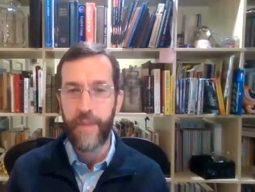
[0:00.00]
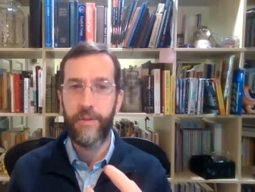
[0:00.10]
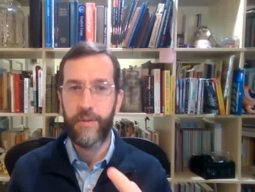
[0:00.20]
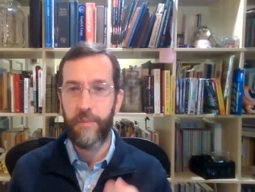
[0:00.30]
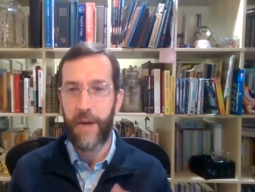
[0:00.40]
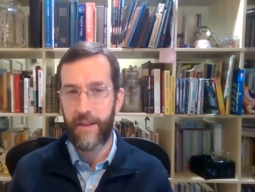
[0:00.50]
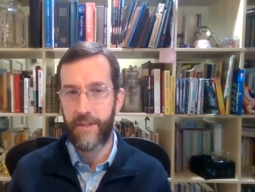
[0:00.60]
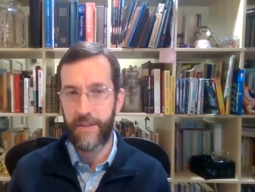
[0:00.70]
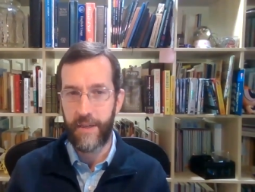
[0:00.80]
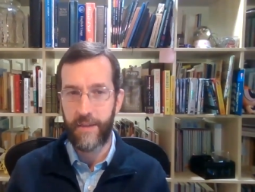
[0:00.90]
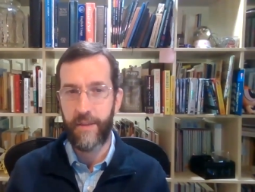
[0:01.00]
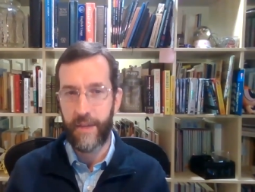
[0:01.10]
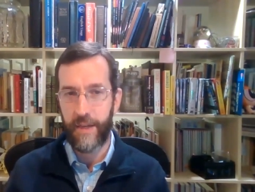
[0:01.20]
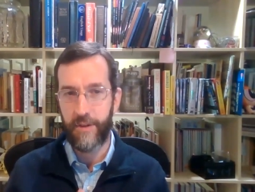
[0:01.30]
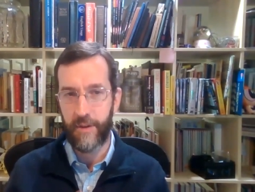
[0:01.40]
So biologists tend to
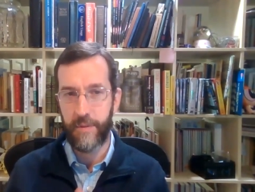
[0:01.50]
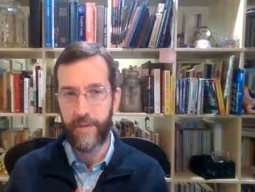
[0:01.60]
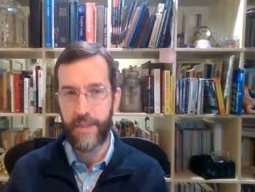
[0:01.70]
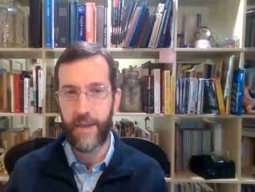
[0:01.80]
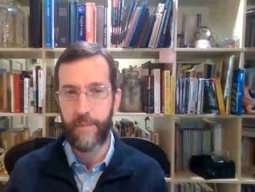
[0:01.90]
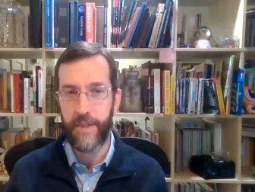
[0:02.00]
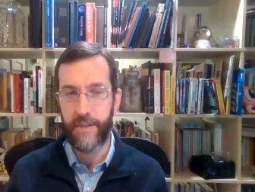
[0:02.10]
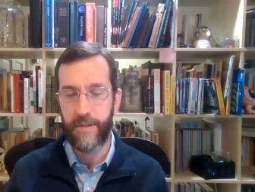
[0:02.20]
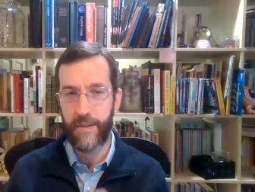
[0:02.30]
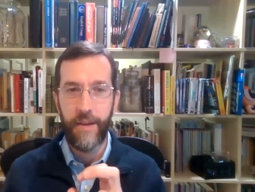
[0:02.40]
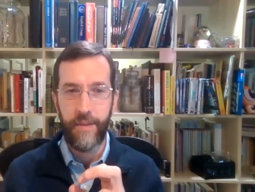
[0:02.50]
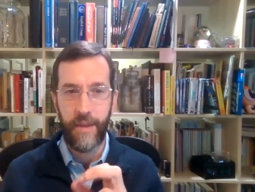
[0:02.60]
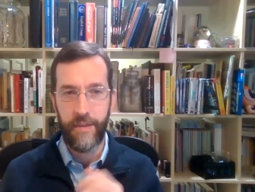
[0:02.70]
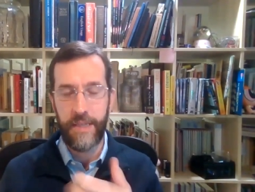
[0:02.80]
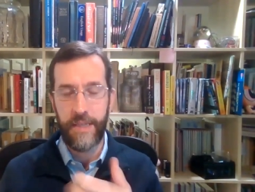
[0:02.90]
think in terms of exceptions, and
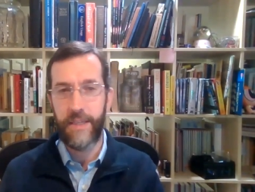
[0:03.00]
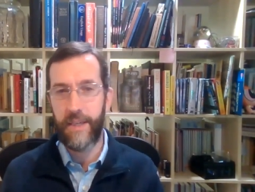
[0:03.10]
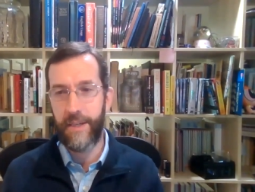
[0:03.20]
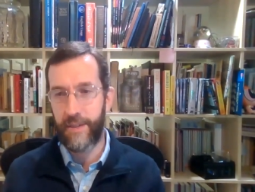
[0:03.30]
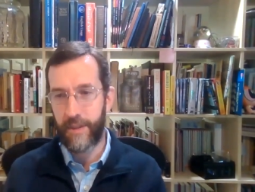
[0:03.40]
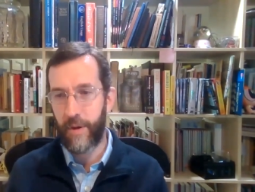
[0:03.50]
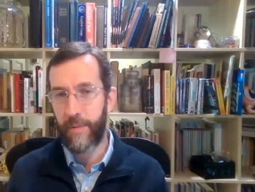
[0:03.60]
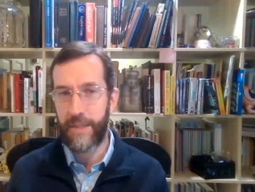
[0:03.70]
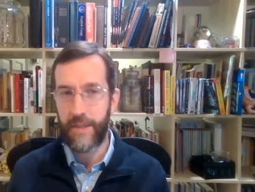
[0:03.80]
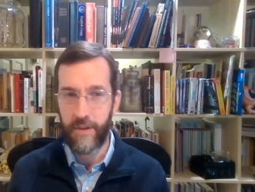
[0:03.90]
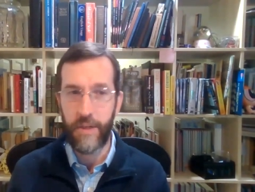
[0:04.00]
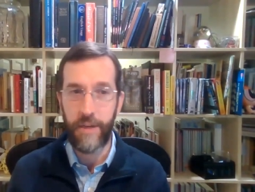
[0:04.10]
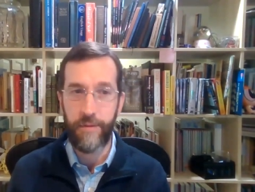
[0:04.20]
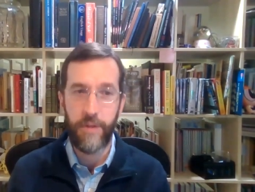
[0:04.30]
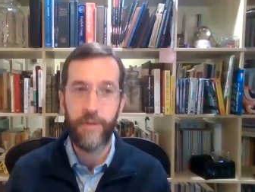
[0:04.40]
they see each experiment as a unique
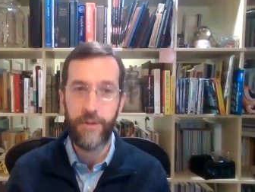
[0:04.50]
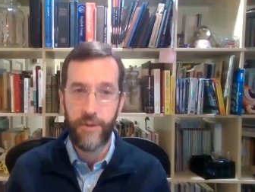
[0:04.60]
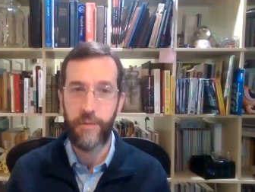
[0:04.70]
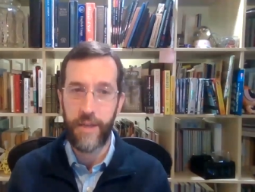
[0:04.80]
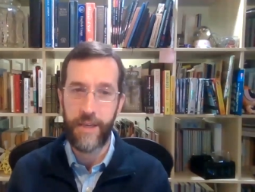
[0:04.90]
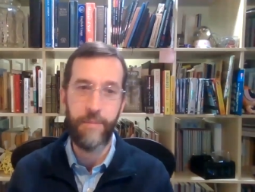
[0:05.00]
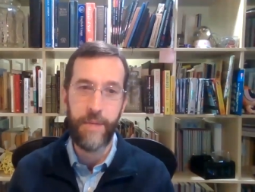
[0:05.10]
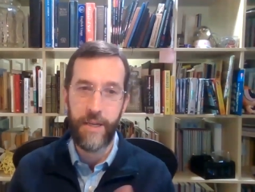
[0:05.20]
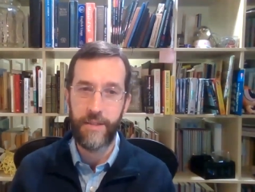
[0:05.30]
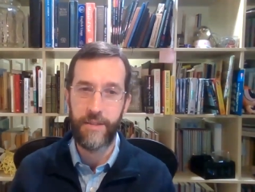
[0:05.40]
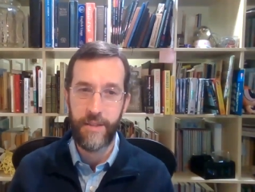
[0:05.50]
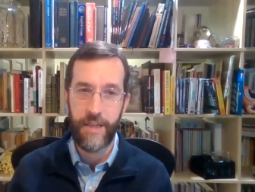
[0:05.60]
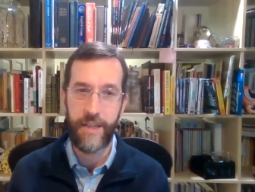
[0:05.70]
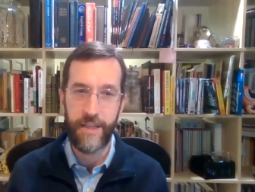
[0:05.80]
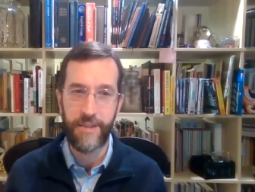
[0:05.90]
snowflake because
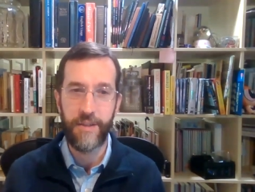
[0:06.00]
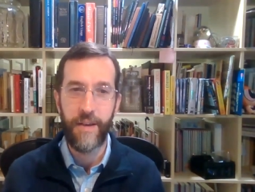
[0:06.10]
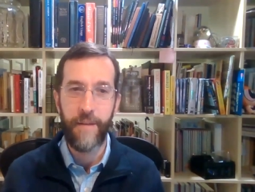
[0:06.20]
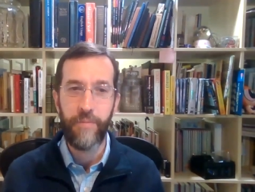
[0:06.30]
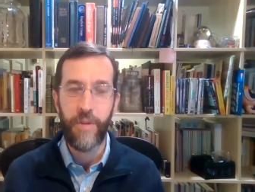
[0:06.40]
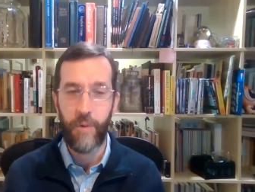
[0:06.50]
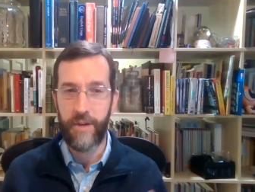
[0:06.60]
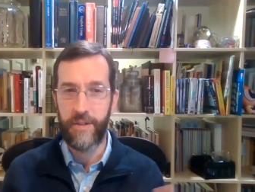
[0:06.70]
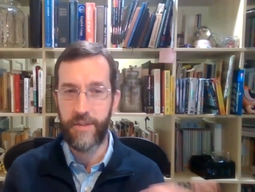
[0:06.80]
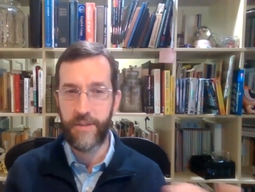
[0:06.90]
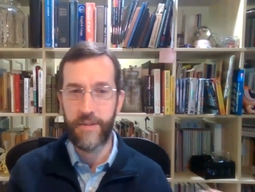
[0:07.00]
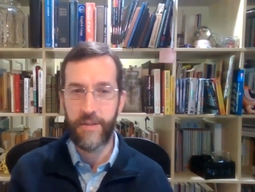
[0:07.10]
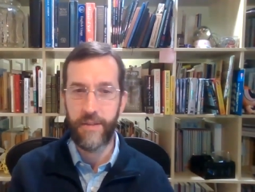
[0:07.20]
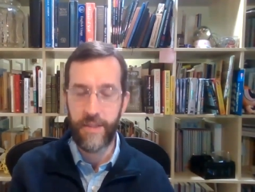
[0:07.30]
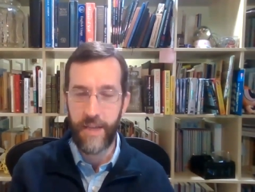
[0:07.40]
it is. Whereas
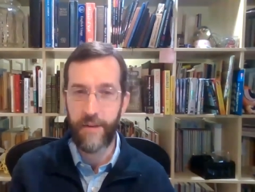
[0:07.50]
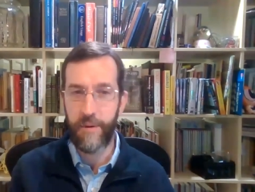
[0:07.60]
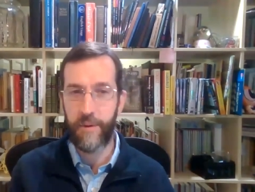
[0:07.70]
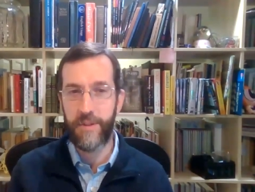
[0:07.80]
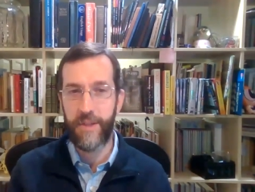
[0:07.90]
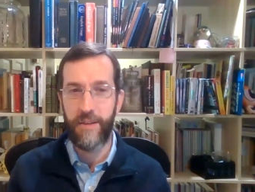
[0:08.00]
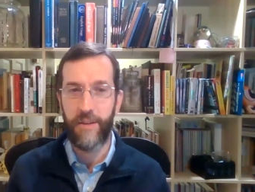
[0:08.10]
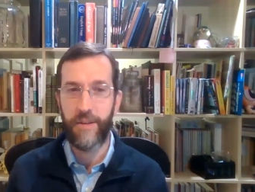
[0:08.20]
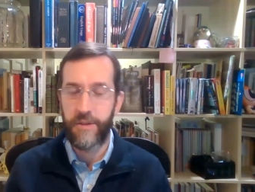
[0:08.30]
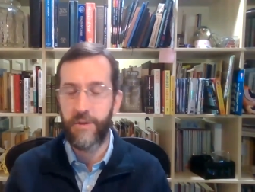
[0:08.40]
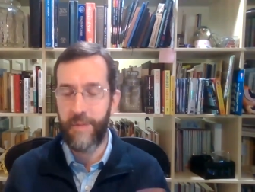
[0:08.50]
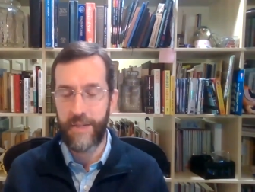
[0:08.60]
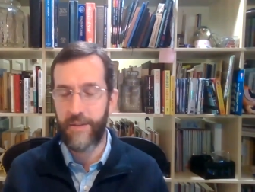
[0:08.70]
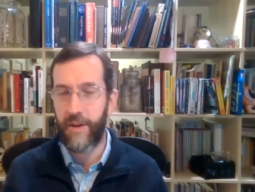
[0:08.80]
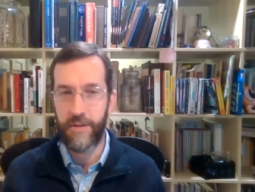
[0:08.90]
the data folks tend to assume that
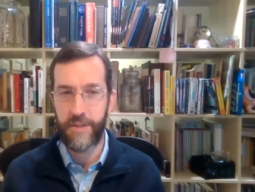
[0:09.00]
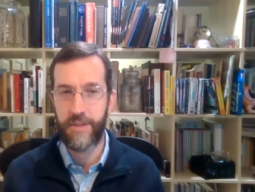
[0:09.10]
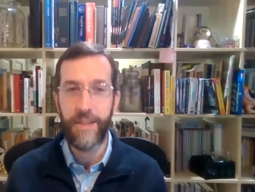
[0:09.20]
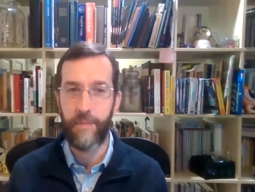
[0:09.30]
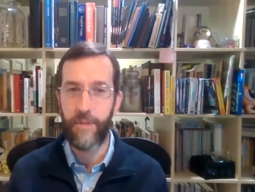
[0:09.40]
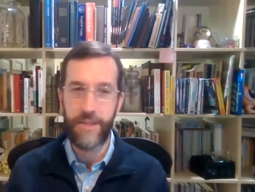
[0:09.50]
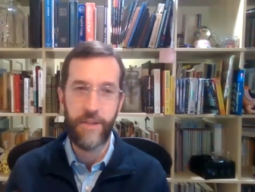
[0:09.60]
it's all just templates